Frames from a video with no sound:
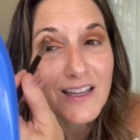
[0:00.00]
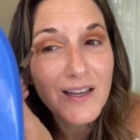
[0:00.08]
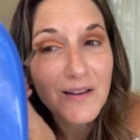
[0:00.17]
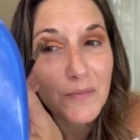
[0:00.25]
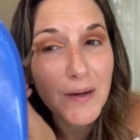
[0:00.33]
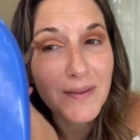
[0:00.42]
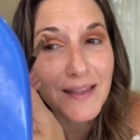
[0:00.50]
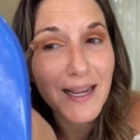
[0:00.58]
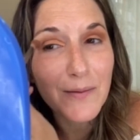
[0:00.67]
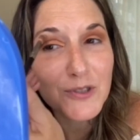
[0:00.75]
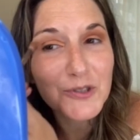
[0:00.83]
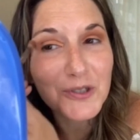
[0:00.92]
Maybe the
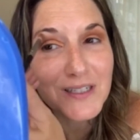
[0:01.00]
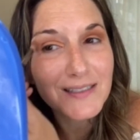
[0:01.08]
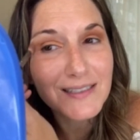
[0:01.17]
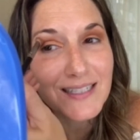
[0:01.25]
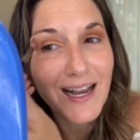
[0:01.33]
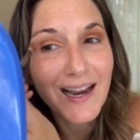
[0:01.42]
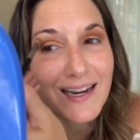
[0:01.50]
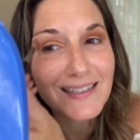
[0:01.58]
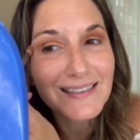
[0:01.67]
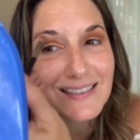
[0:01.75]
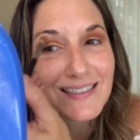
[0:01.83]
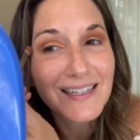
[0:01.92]
chemistry is a
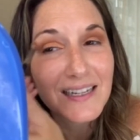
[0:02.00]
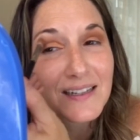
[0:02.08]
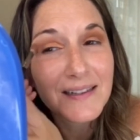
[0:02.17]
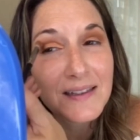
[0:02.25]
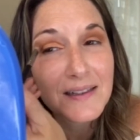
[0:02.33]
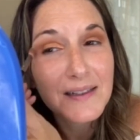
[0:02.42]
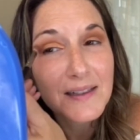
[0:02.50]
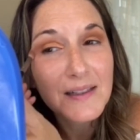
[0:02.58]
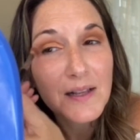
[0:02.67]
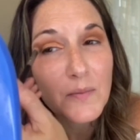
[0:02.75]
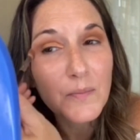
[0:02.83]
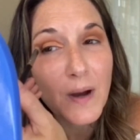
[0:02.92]
science.
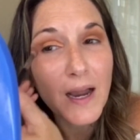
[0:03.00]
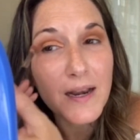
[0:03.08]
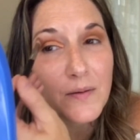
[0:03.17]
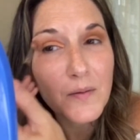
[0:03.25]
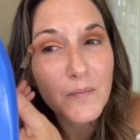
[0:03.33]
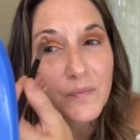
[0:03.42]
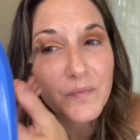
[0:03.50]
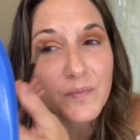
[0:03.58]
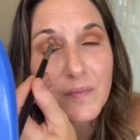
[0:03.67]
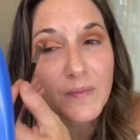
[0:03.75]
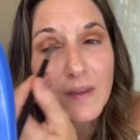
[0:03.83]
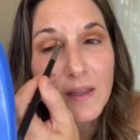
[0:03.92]
But
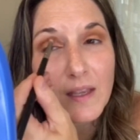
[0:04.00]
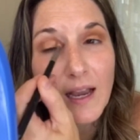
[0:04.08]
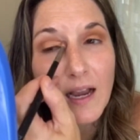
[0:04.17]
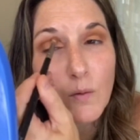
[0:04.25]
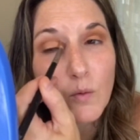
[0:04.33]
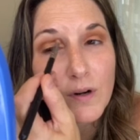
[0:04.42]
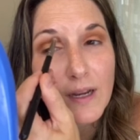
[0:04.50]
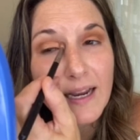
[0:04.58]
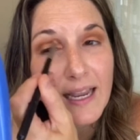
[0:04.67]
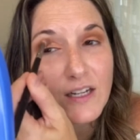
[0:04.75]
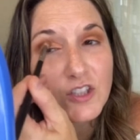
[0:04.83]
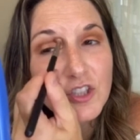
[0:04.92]

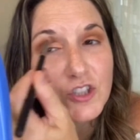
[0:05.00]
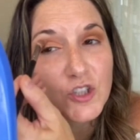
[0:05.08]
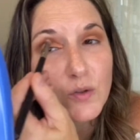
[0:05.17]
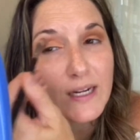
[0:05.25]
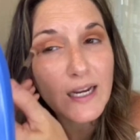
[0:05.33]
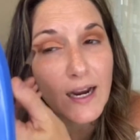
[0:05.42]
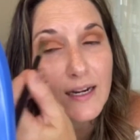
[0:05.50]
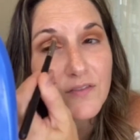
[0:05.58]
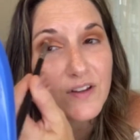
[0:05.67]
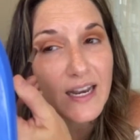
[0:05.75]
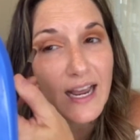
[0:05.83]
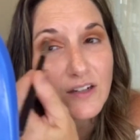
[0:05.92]
again, just doing kind of
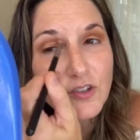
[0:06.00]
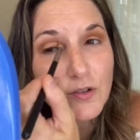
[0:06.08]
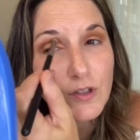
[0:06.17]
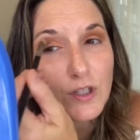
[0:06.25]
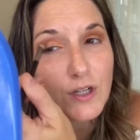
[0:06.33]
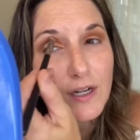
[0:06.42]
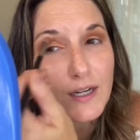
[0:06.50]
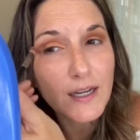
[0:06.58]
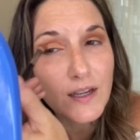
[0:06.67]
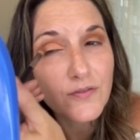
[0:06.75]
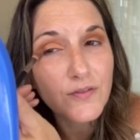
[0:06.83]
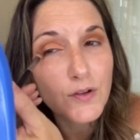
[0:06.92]
a natural look.
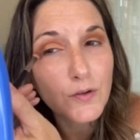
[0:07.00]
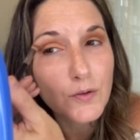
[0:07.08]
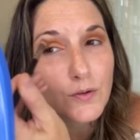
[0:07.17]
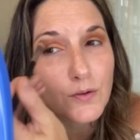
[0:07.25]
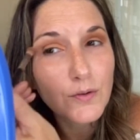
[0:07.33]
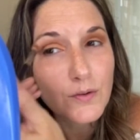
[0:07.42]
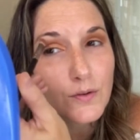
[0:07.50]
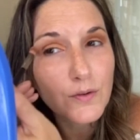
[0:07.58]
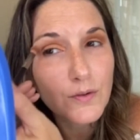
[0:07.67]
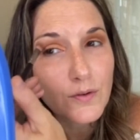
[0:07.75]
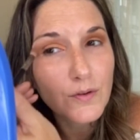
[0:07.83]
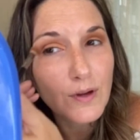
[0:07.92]
If you
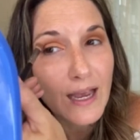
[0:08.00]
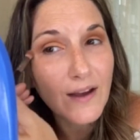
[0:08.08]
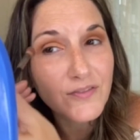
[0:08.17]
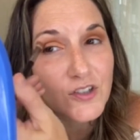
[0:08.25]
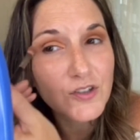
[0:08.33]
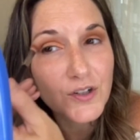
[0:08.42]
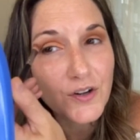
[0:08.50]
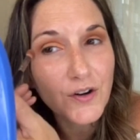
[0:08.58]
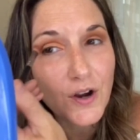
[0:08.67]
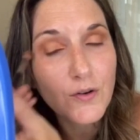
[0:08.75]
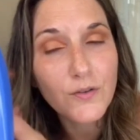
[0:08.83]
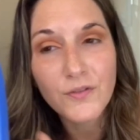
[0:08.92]
have to do your
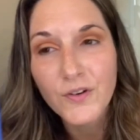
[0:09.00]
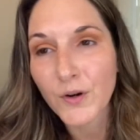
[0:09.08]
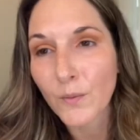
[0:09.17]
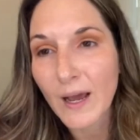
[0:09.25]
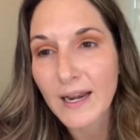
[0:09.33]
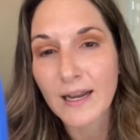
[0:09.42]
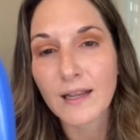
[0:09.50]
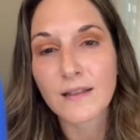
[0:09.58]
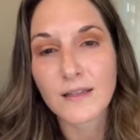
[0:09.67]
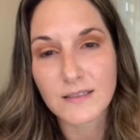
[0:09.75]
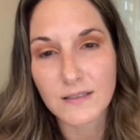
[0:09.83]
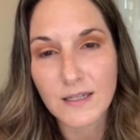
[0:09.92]
own for your wedding,
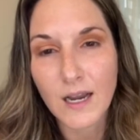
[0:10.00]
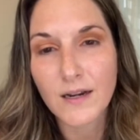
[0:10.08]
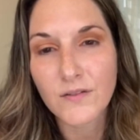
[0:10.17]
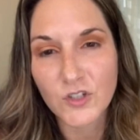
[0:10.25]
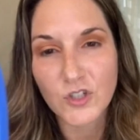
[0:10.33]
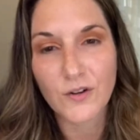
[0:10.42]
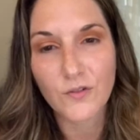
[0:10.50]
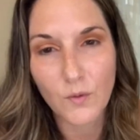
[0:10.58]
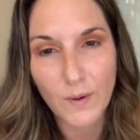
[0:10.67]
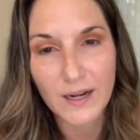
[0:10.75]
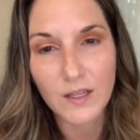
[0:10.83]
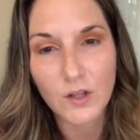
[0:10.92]
this is kind of a general
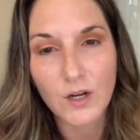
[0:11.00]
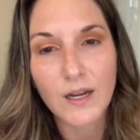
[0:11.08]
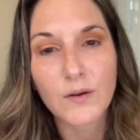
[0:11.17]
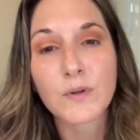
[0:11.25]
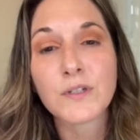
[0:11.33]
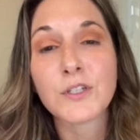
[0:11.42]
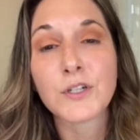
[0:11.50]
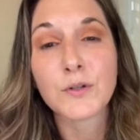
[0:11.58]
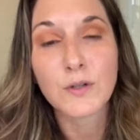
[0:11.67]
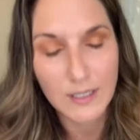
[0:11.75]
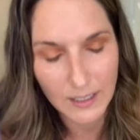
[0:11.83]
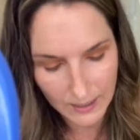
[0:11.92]
wedding look I would
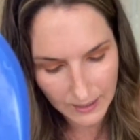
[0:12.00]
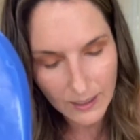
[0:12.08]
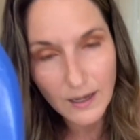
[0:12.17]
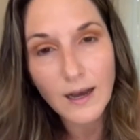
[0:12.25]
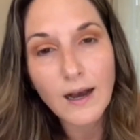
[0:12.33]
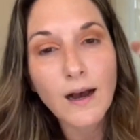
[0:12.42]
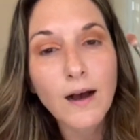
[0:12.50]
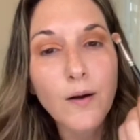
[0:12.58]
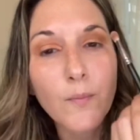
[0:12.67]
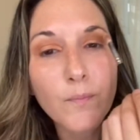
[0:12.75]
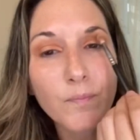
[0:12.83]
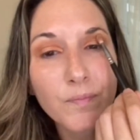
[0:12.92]
do.
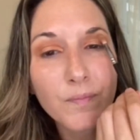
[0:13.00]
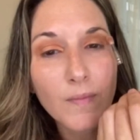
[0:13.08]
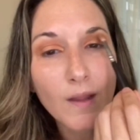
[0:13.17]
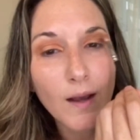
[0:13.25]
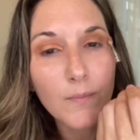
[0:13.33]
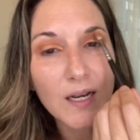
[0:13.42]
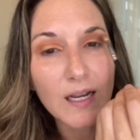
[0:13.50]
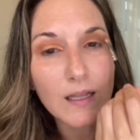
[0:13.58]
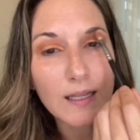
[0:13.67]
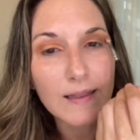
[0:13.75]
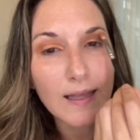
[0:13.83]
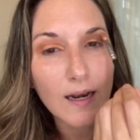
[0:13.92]
I'm going to
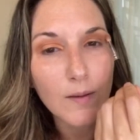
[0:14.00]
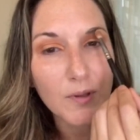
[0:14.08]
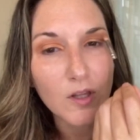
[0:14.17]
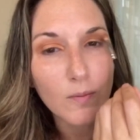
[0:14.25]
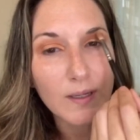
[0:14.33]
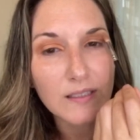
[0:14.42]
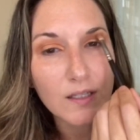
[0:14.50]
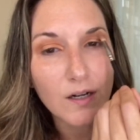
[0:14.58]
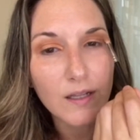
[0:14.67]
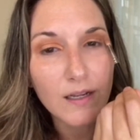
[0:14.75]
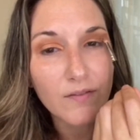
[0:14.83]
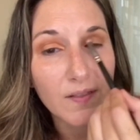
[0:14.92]
clean that up a little bit. It's a little
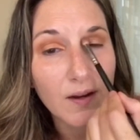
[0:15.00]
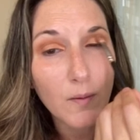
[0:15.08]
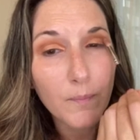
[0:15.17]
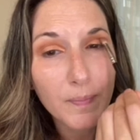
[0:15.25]
uneven there.